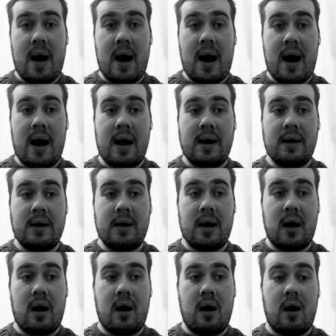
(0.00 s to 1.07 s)
and
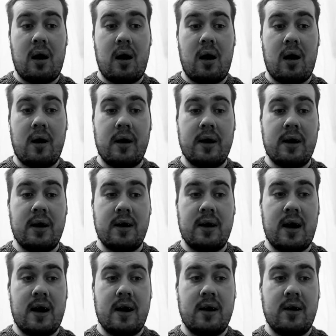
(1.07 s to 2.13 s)
I
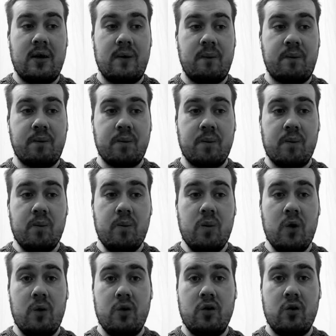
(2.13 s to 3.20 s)
then
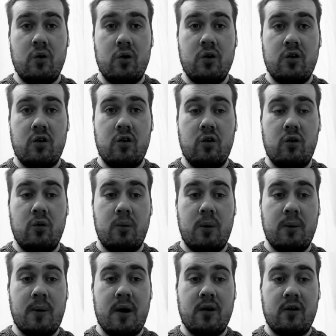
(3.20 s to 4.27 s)
was talking to
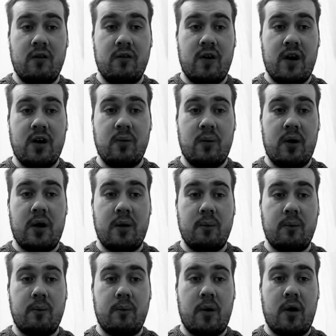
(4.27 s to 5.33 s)
my mates on Facebook,
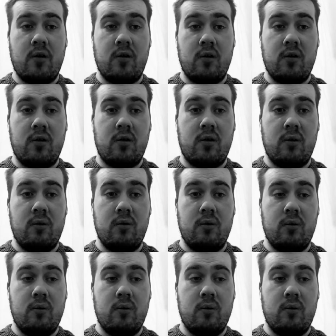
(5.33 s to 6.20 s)
posted some